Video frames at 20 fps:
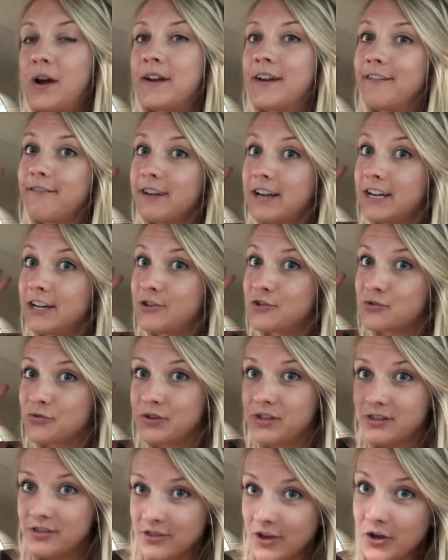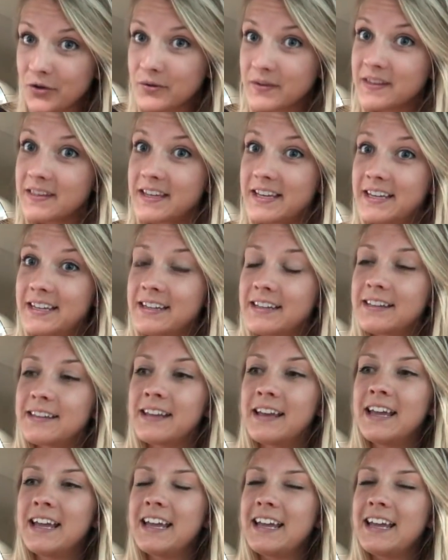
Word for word: and I really enjoy those things